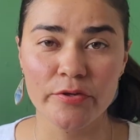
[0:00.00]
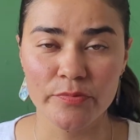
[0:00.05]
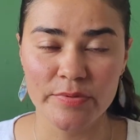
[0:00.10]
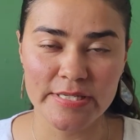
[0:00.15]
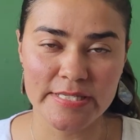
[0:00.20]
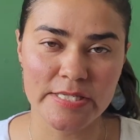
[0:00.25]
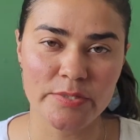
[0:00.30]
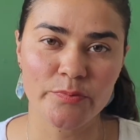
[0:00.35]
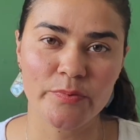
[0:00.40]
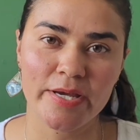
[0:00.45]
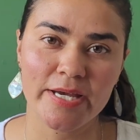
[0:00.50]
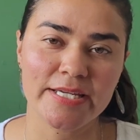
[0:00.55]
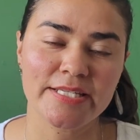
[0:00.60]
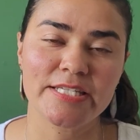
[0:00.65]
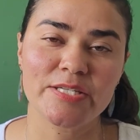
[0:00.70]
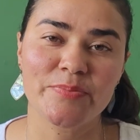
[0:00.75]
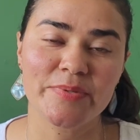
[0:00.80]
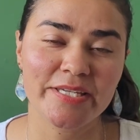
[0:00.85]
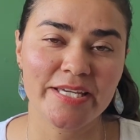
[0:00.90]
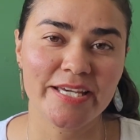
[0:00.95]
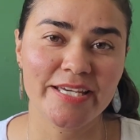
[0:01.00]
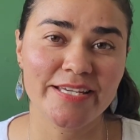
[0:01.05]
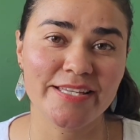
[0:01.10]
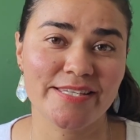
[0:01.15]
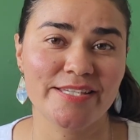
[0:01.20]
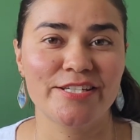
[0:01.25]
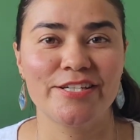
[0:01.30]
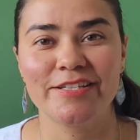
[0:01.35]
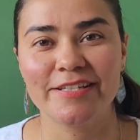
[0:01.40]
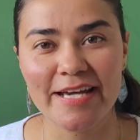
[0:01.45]
reason why a DBA is
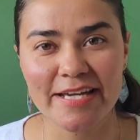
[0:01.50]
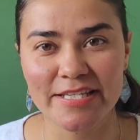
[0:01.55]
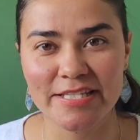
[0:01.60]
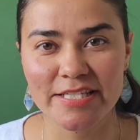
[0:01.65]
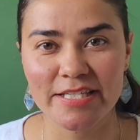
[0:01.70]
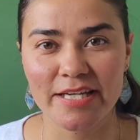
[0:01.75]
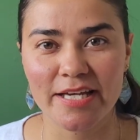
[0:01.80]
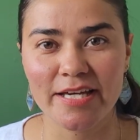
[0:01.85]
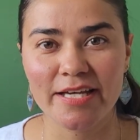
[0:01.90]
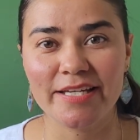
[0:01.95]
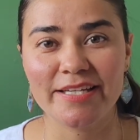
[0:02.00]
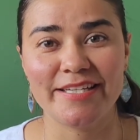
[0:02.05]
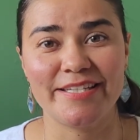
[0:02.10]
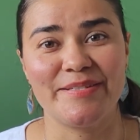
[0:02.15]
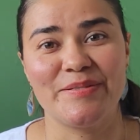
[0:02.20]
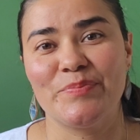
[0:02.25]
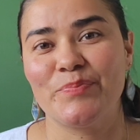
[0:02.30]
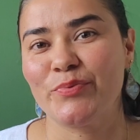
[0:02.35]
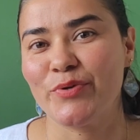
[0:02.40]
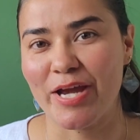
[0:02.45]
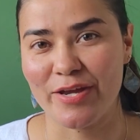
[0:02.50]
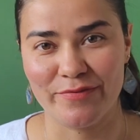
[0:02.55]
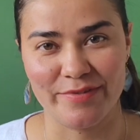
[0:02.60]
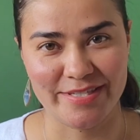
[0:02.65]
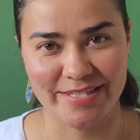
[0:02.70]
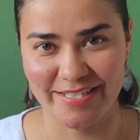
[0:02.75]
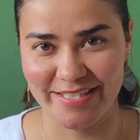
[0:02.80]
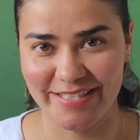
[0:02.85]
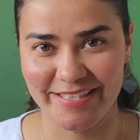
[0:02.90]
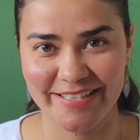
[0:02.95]
a good idea is
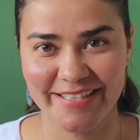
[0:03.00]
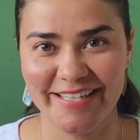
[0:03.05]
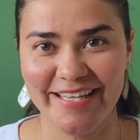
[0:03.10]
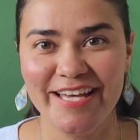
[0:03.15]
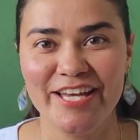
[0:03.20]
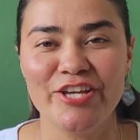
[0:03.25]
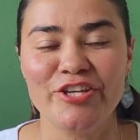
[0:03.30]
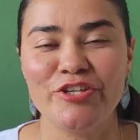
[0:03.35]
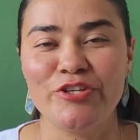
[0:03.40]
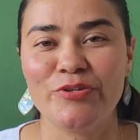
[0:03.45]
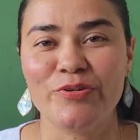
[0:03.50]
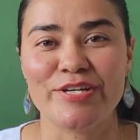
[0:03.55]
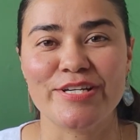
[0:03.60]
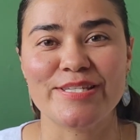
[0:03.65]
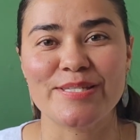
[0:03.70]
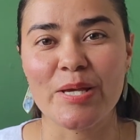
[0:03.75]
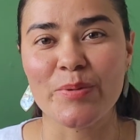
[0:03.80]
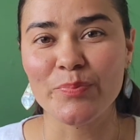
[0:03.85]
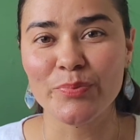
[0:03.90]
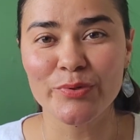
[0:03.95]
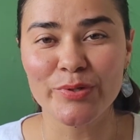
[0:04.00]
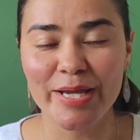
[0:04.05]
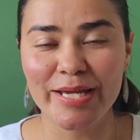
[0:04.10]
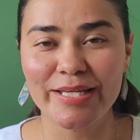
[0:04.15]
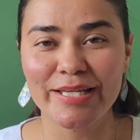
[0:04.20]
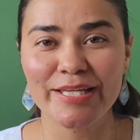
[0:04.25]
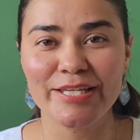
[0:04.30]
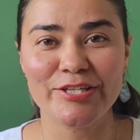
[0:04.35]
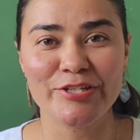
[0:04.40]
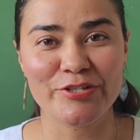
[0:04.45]
privacy. You are
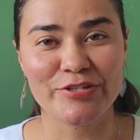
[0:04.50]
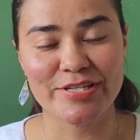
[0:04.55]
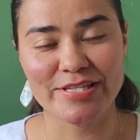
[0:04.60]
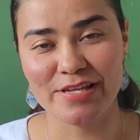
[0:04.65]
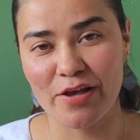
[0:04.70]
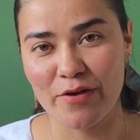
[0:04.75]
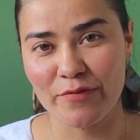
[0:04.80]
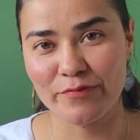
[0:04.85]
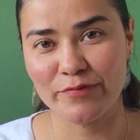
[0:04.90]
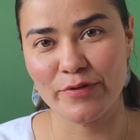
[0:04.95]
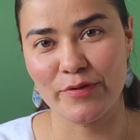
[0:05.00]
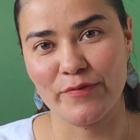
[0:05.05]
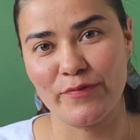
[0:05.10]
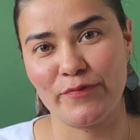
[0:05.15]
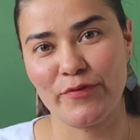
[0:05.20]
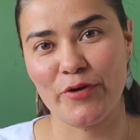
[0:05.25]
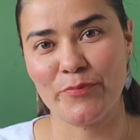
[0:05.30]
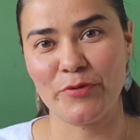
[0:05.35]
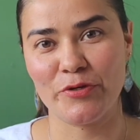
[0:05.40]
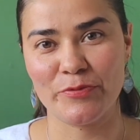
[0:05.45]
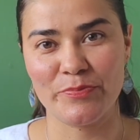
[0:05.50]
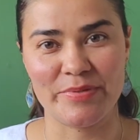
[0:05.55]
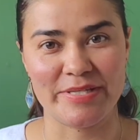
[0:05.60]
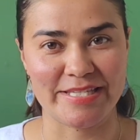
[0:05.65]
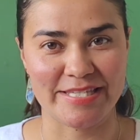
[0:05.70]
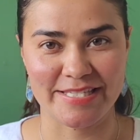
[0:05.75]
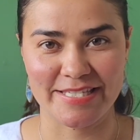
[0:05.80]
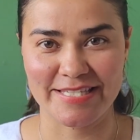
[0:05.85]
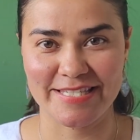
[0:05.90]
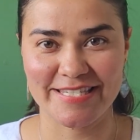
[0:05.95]
separating yourself from your
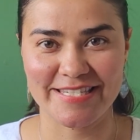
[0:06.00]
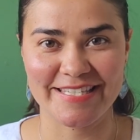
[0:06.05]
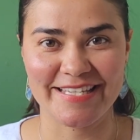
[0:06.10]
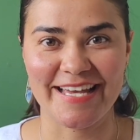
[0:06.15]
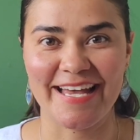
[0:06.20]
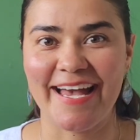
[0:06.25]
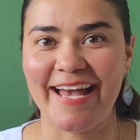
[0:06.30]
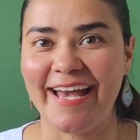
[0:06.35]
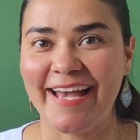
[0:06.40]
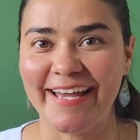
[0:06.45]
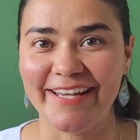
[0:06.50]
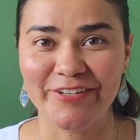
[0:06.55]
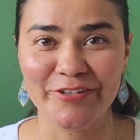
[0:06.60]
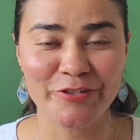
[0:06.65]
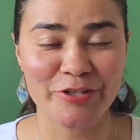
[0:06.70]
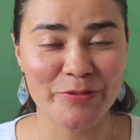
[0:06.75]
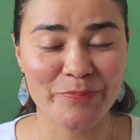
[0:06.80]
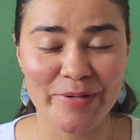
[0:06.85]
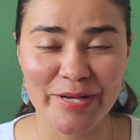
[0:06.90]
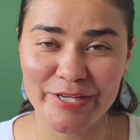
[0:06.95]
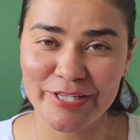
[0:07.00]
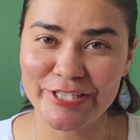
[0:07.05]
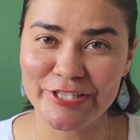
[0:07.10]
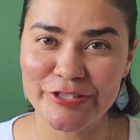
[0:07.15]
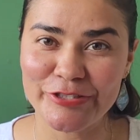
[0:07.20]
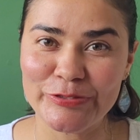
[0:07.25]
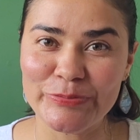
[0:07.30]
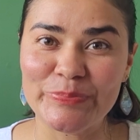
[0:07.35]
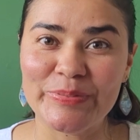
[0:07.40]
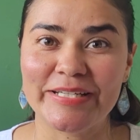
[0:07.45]
business. I don't know about
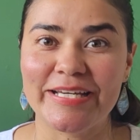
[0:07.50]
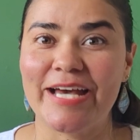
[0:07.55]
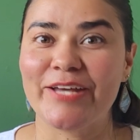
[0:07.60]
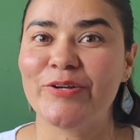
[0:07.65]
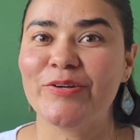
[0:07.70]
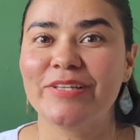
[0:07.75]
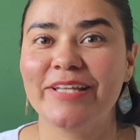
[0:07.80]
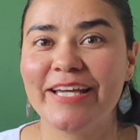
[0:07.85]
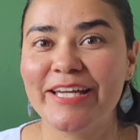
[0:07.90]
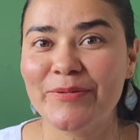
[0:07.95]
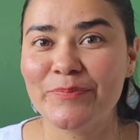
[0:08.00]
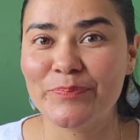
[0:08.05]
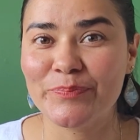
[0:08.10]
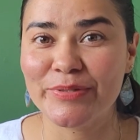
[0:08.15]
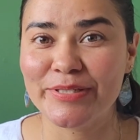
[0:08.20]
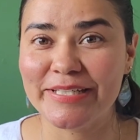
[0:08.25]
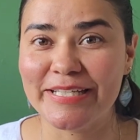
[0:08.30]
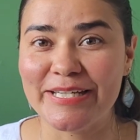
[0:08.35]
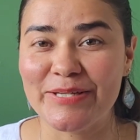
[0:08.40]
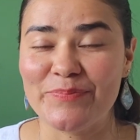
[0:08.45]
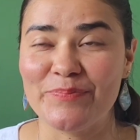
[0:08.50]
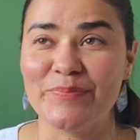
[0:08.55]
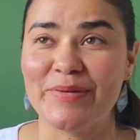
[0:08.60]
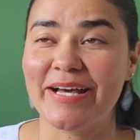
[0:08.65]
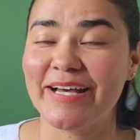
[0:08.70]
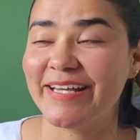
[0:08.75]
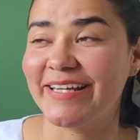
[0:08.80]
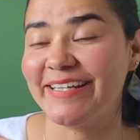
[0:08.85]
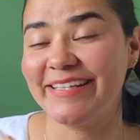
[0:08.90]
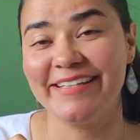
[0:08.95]
you, but I don't like putting
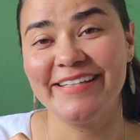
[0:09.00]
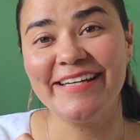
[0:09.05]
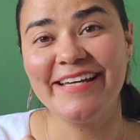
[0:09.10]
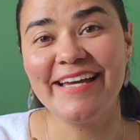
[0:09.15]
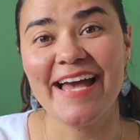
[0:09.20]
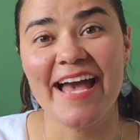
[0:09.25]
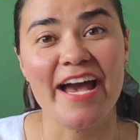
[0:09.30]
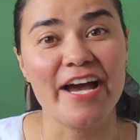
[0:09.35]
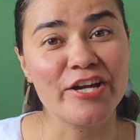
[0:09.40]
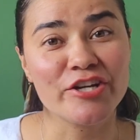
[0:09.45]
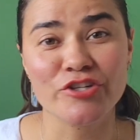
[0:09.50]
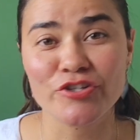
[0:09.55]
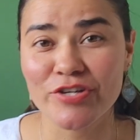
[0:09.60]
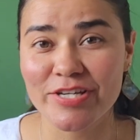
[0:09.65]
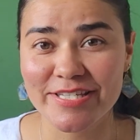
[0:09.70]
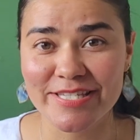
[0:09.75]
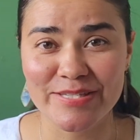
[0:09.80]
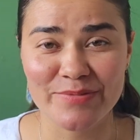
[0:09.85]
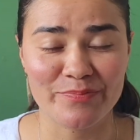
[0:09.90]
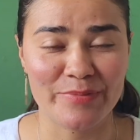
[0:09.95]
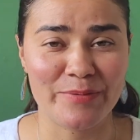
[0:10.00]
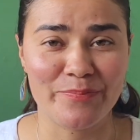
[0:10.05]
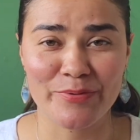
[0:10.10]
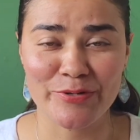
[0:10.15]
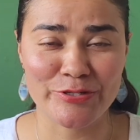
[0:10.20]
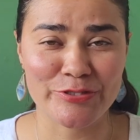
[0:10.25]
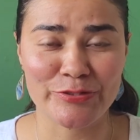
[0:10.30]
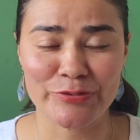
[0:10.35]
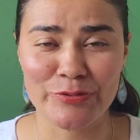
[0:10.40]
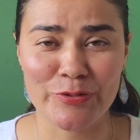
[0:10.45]
my address, my
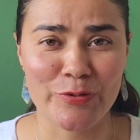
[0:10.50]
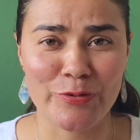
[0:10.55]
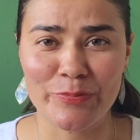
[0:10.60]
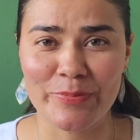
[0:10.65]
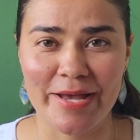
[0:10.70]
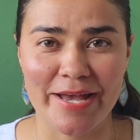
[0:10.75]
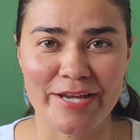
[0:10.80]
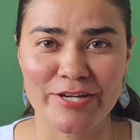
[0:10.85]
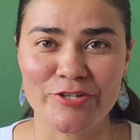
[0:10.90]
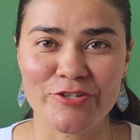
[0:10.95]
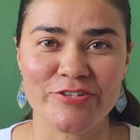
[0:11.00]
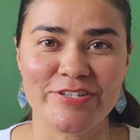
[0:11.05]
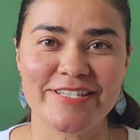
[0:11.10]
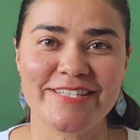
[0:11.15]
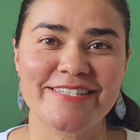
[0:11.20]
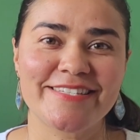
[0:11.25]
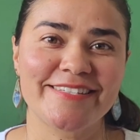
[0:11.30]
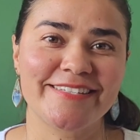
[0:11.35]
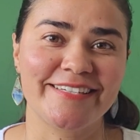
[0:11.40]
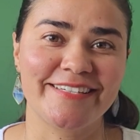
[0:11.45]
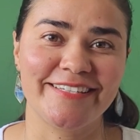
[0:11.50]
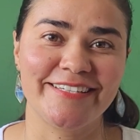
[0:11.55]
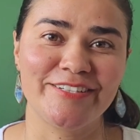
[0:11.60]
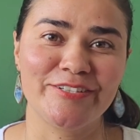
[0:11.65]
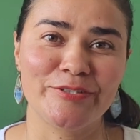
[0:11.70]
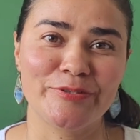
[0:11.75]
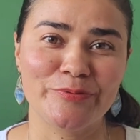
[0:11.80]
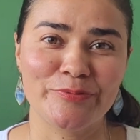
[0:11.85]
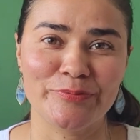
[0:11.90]
personal home address, in